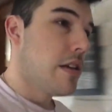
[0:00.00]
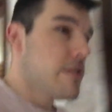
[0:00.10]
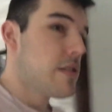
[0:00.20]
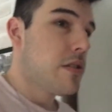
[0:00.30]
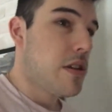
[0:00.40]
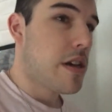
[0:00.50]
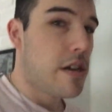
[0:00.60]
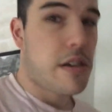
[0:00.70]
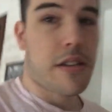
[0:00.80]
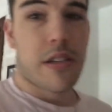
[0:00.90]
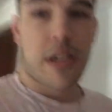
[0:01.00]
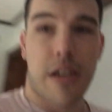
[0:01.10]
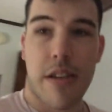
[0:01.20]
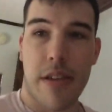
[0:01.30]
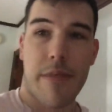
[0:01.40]
So yeah,
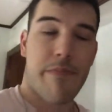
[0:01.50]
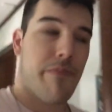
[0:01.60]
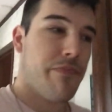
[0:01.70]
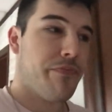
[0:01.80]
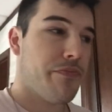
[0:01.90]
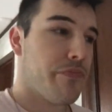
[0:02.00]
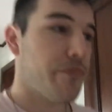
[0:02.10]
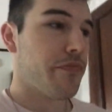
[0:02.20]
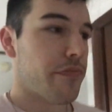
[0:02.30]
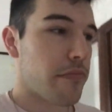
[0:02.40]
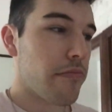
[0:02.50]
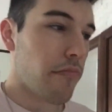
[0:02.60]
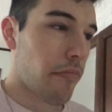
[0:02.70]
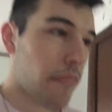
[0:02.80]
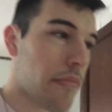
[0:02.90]
um,
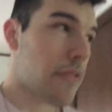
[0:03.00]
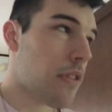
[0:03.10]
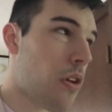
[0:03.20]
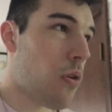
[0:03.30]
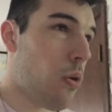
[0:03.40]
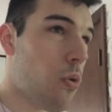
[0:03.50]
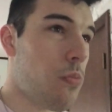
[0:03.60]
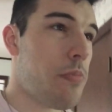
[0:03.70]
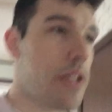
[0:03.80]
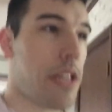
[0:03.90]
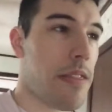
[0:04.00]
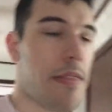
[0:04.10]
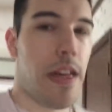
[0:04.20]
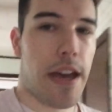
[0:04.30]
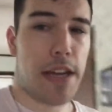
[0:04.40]
hoping
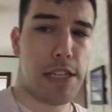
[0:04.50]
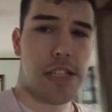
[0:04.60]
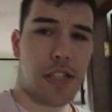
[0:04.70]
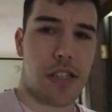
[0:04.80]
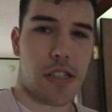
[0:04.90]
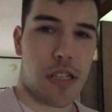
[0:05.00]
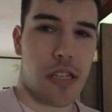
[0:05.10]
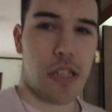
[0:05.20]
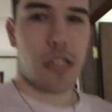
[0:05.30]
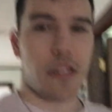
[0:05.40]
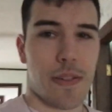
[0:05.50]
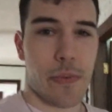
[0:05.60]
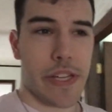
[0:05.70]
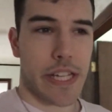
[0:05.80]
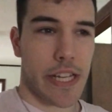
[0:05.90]
that this
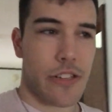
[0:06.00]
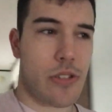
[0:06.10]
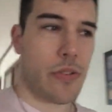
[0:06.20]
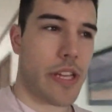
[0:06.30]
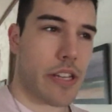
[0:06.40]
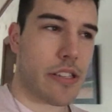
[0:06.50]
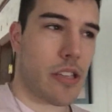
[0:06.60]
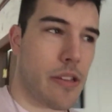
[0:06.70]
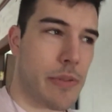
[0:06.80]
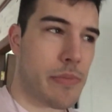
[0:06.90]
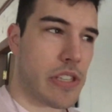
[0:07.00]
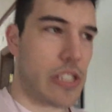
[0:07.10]
weekend I can do that because um,